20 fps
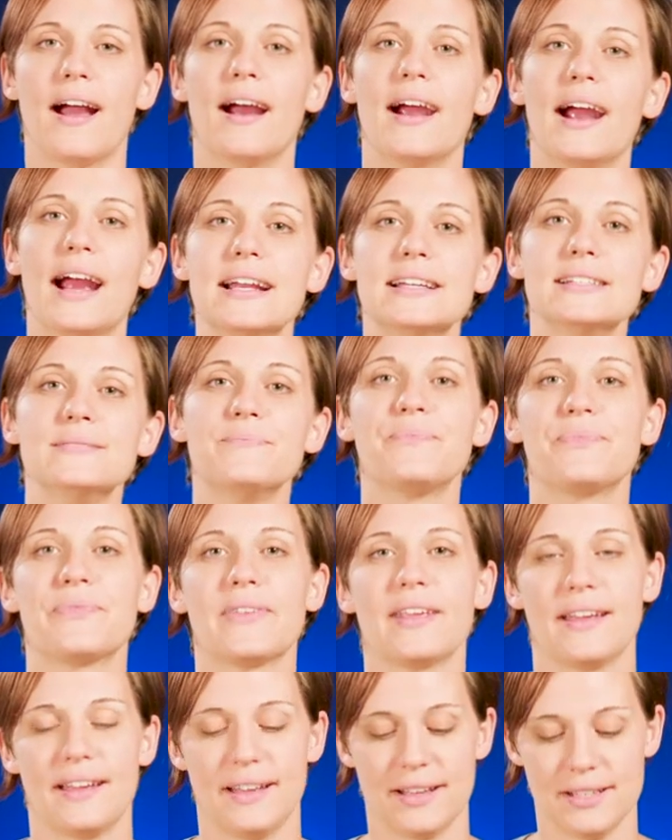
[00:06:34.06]
All right,
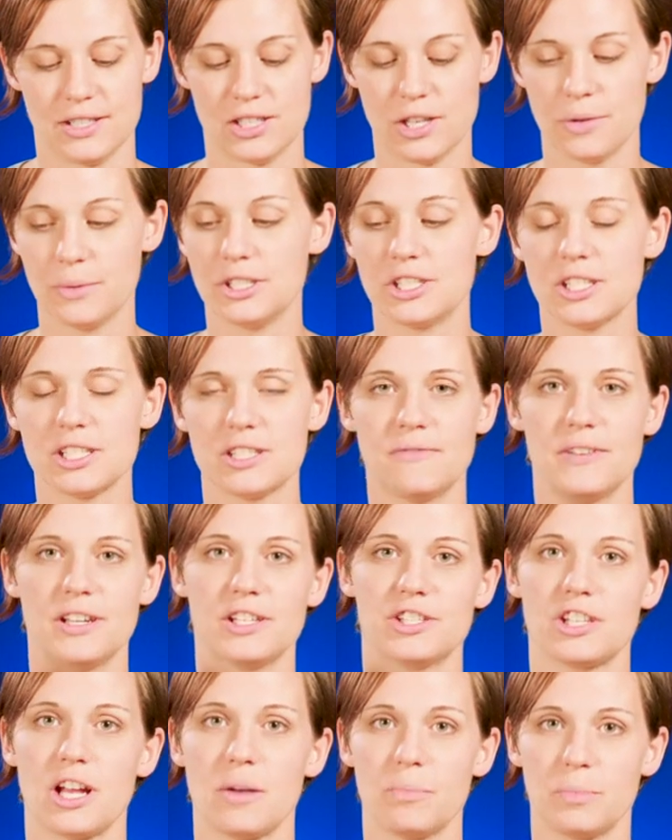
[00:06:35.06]
so we just
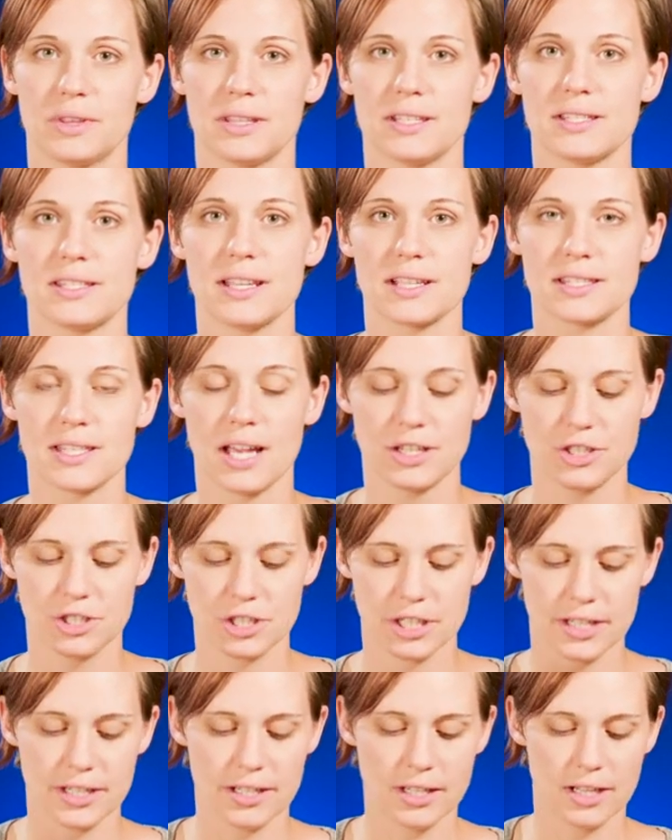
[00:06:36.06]
finished up with the
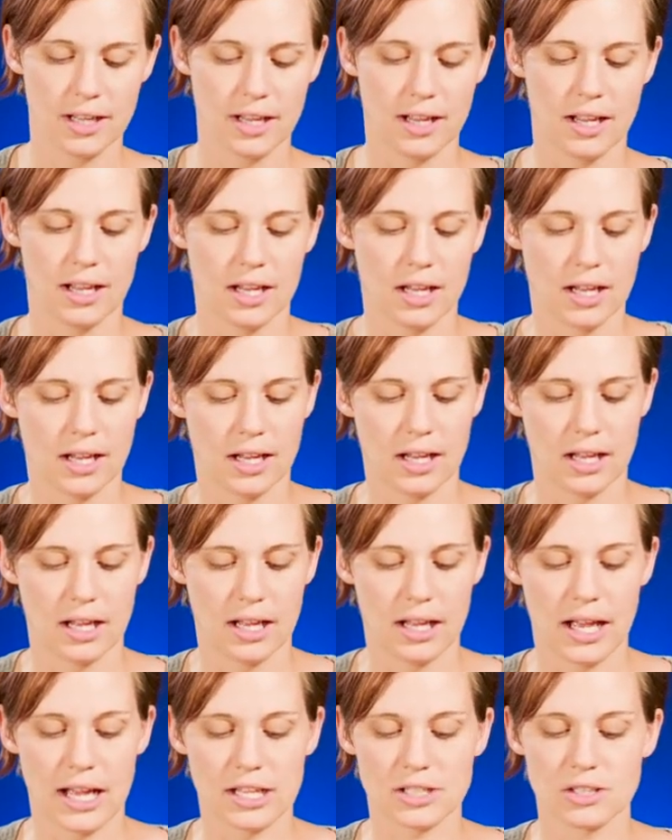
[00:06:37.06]
600.
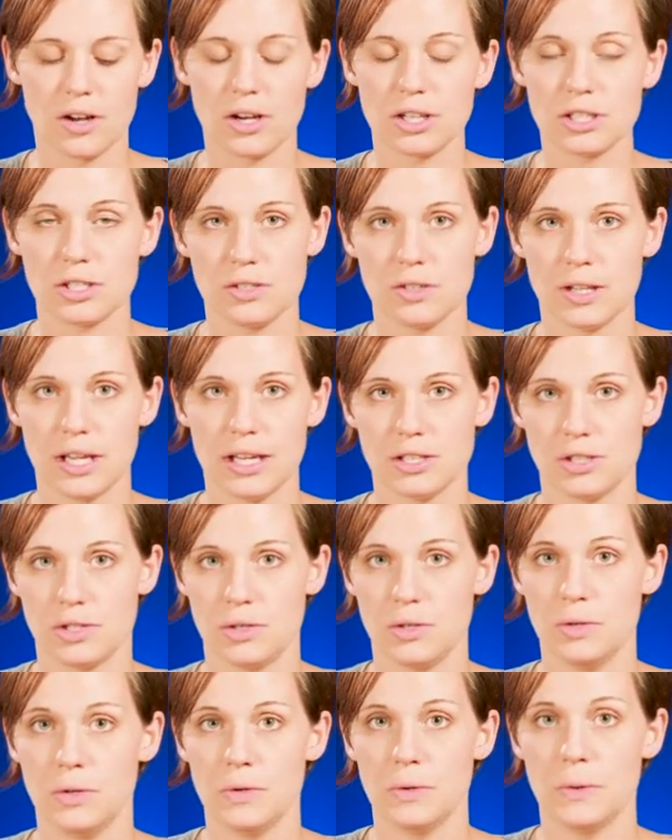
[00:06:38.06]
As long as you get
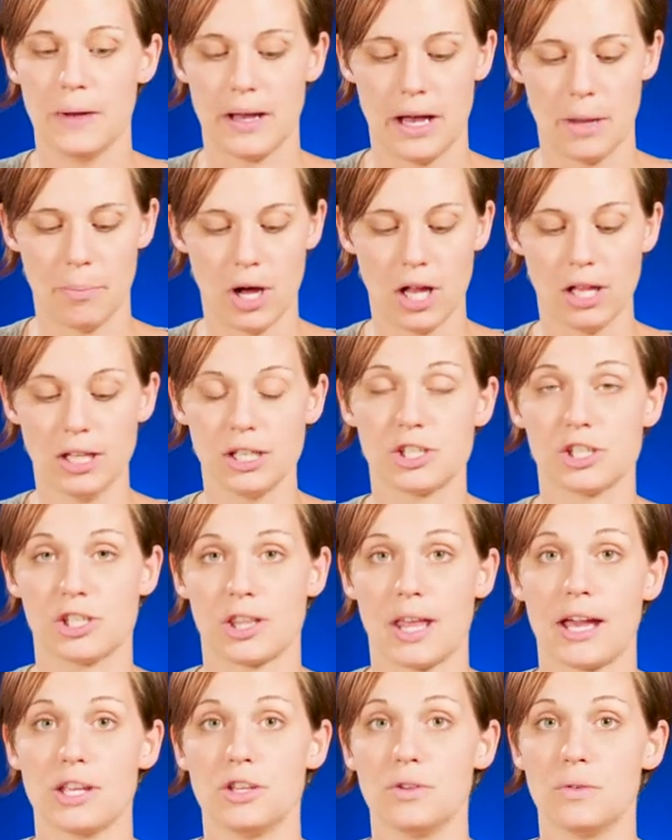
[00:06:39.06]
to a
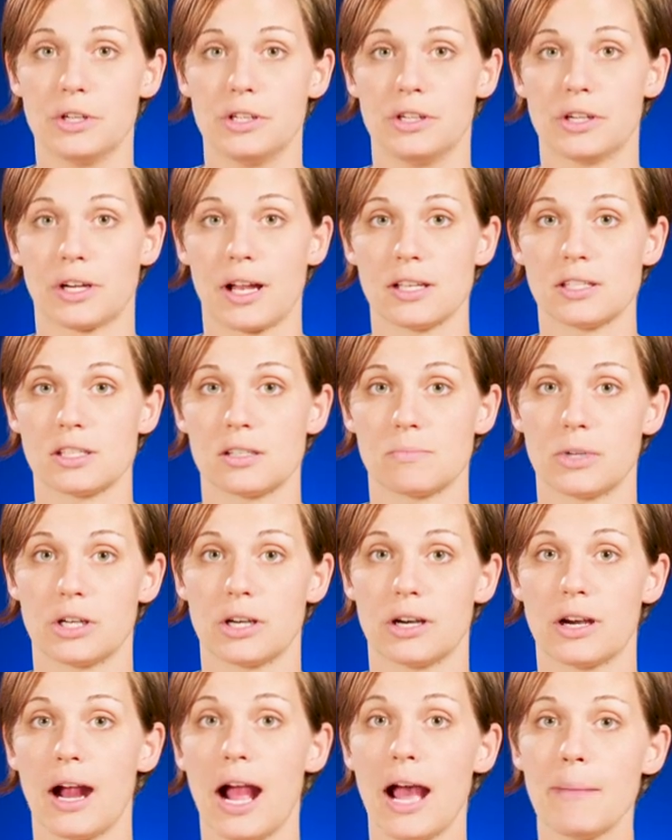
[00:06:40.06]
polish that you and your customer
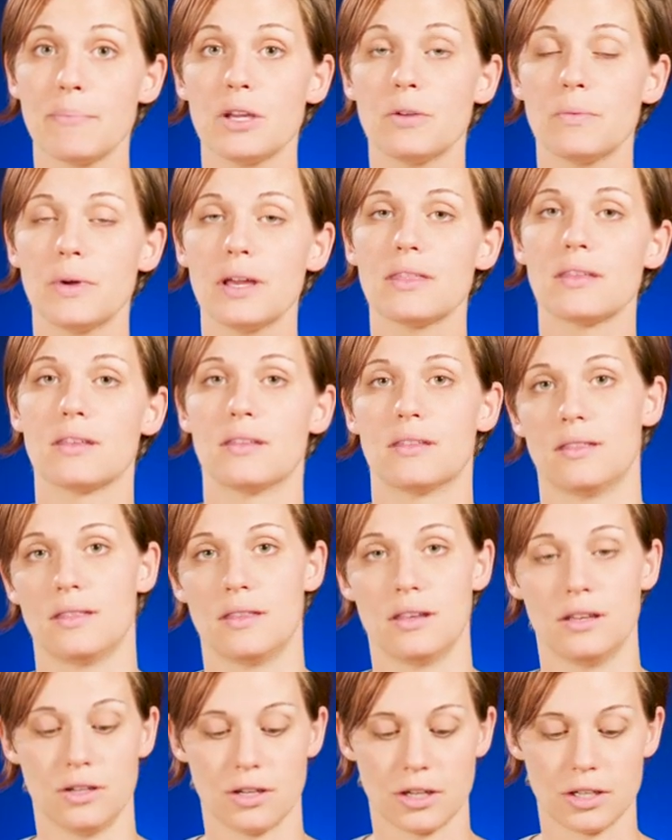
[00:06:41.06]
are happy with,
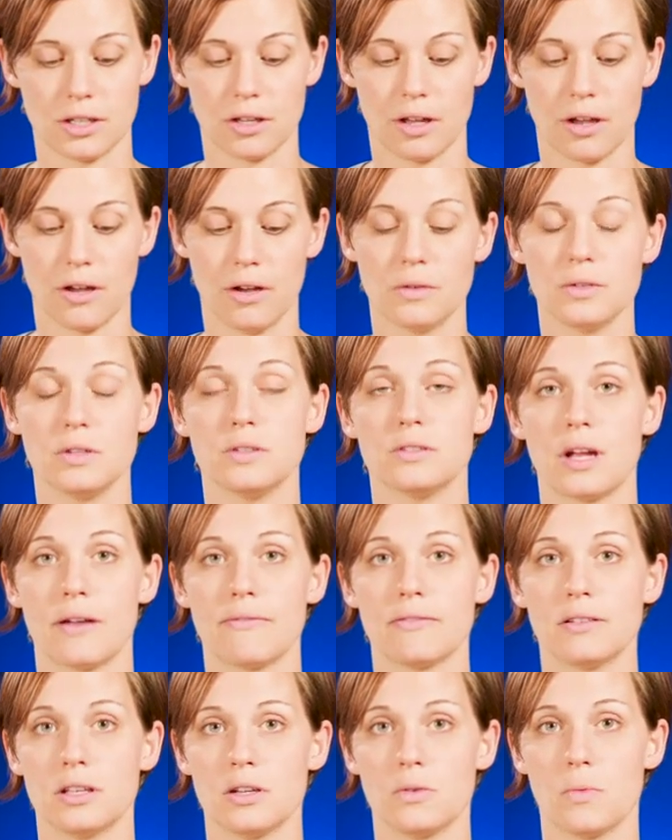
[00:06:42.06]
then you're good to go. You
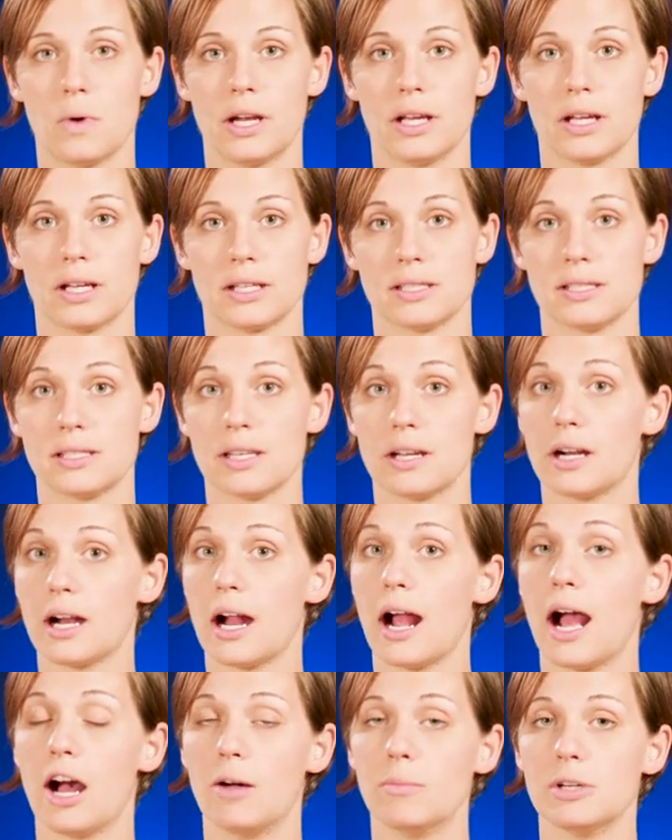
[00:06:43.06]
definitely wanna
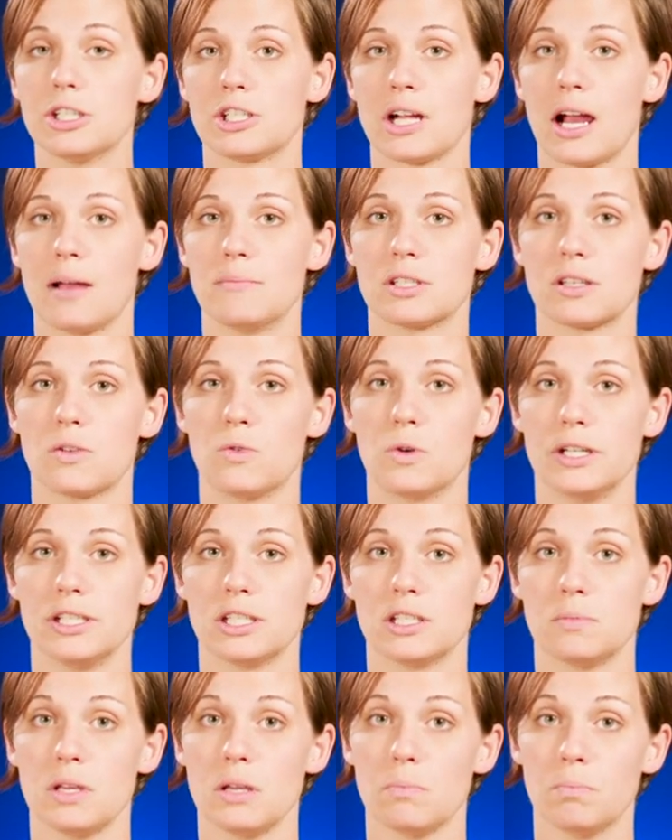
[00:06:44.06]
consider how much time is
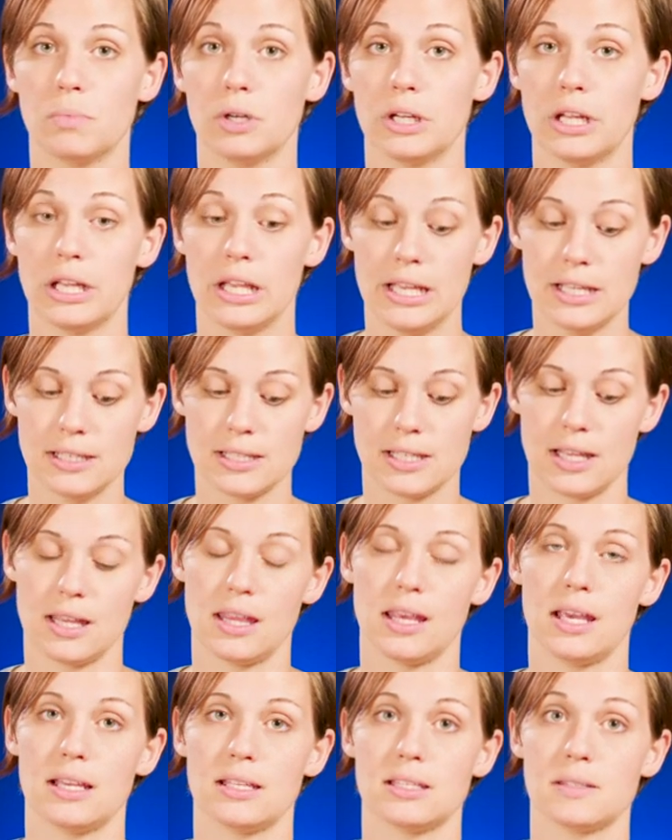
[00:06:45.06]
going to be put
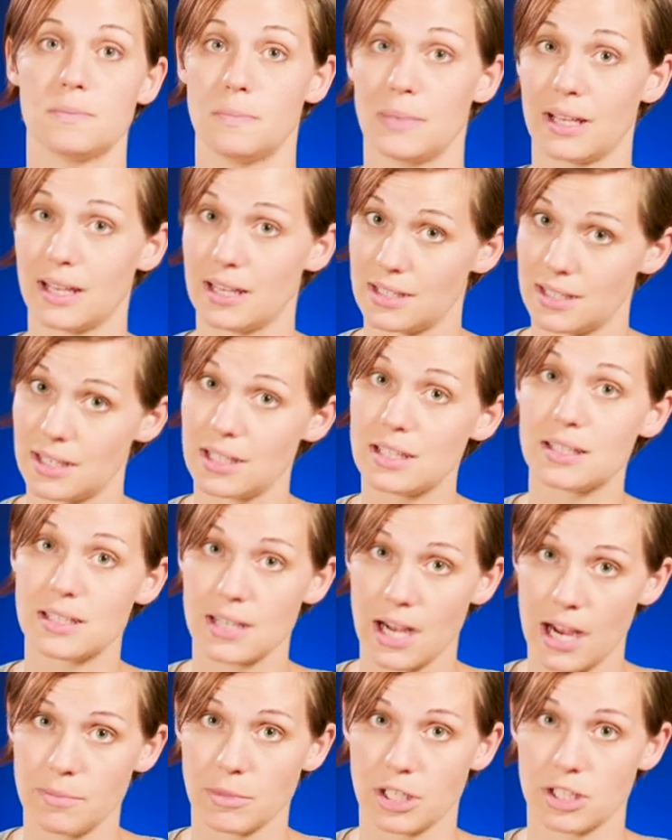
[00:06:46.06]
into this because it is
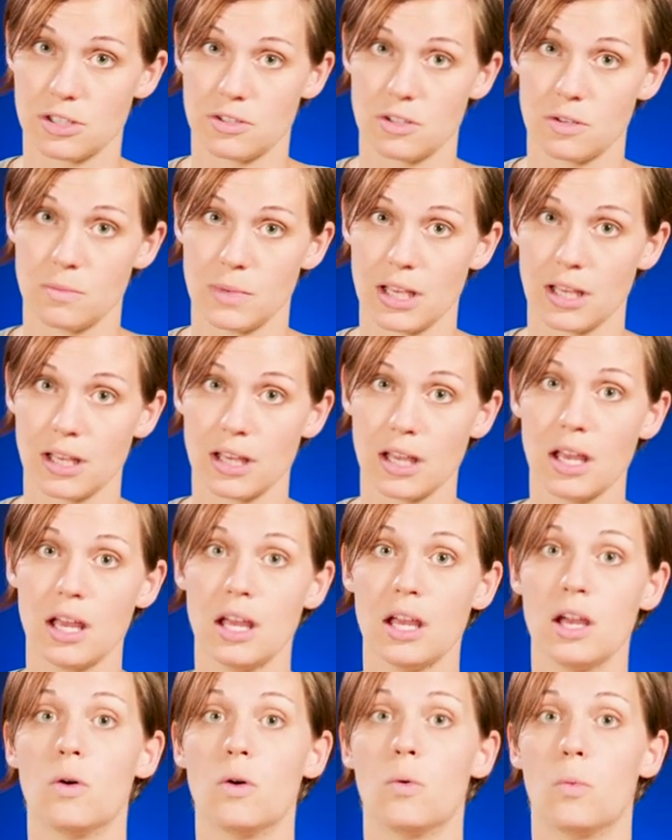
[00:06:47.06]
time consuming
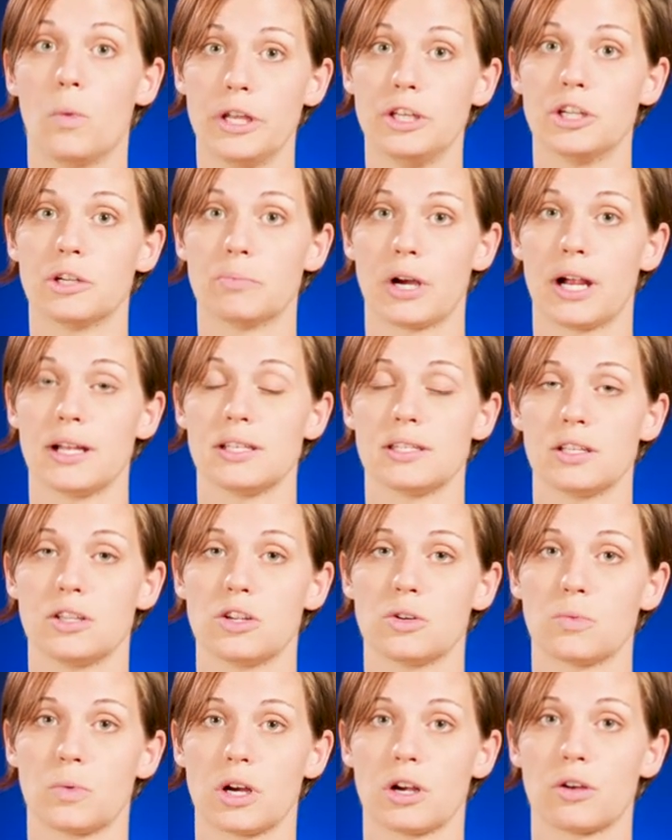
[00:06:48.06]
when you're
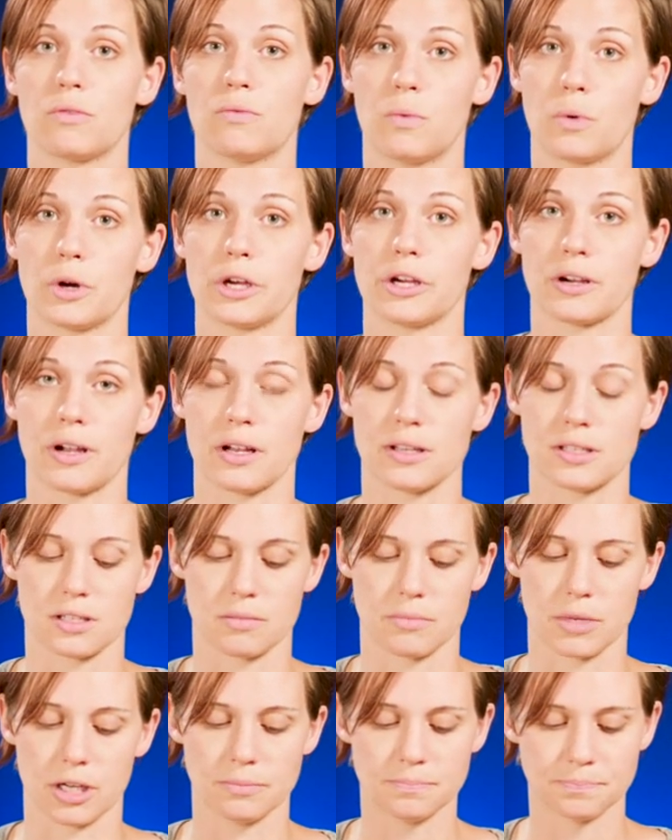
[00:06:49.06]
pricing your work for your
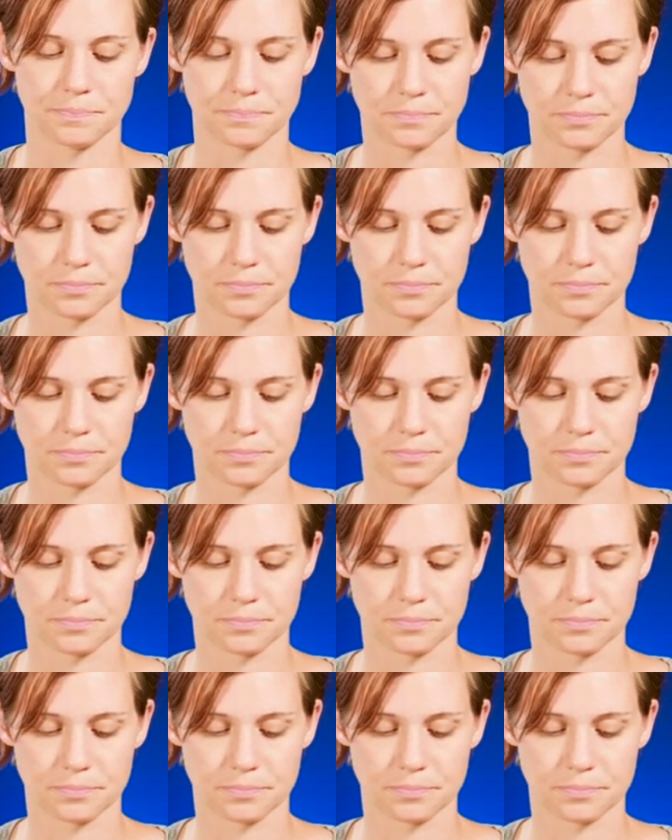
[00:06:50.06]
customer.